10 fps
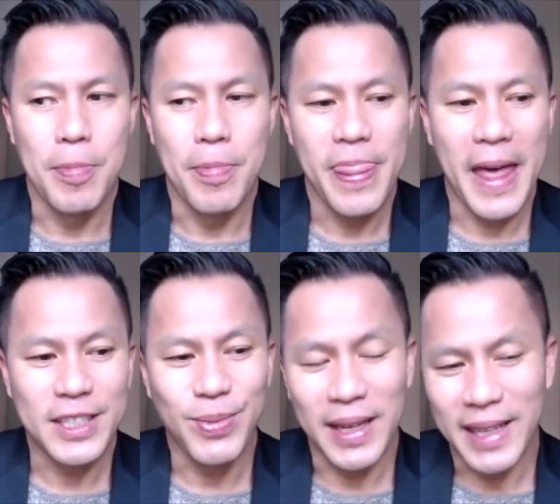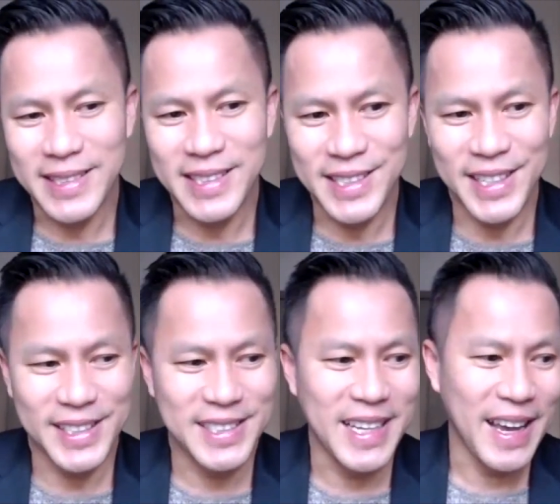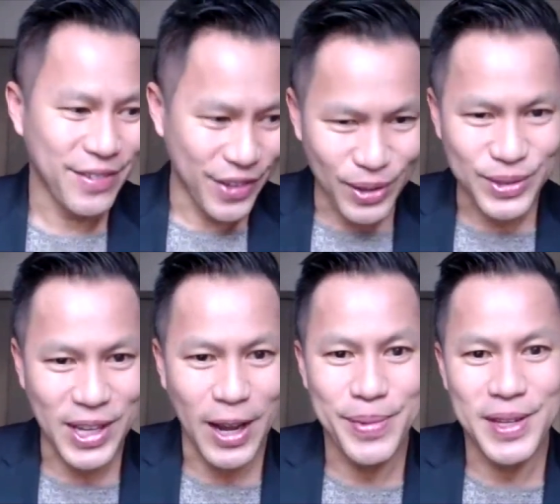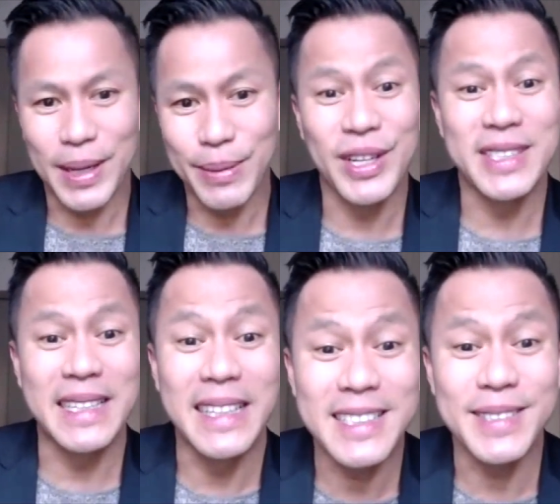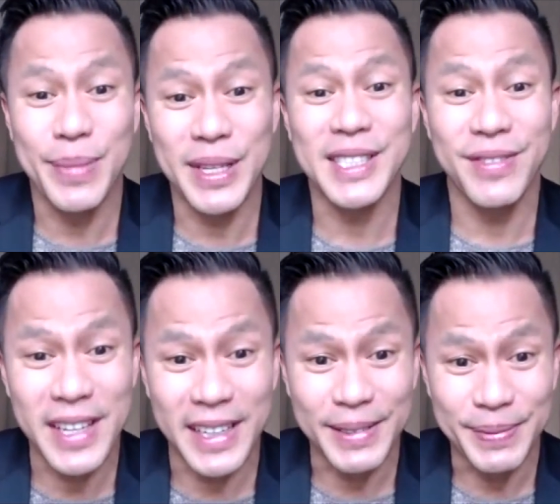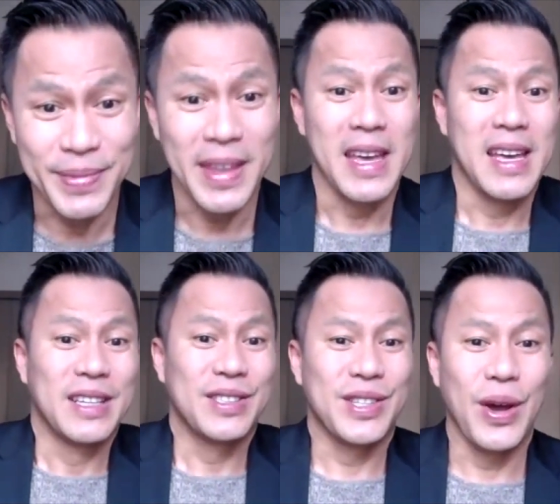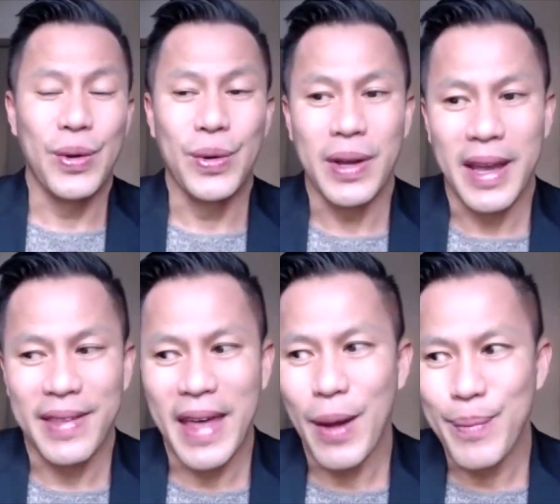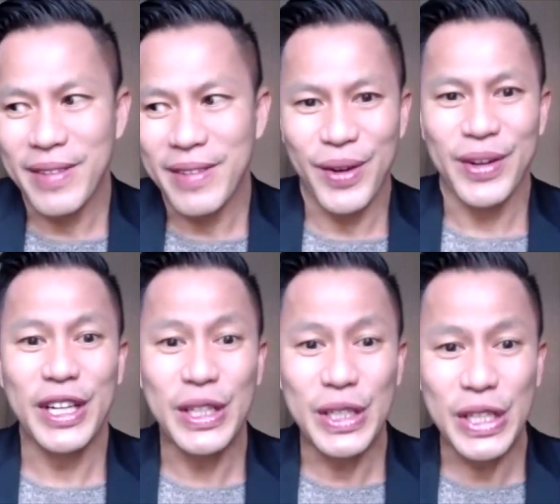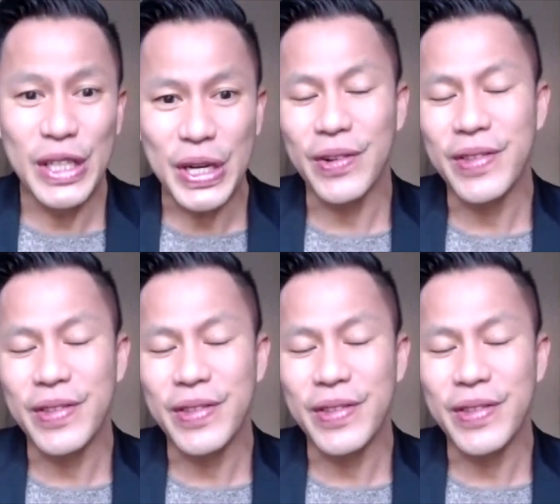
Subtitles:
That's what led CZ to say, if you don't stop this, I'm going to delist BSV. So that made very clear that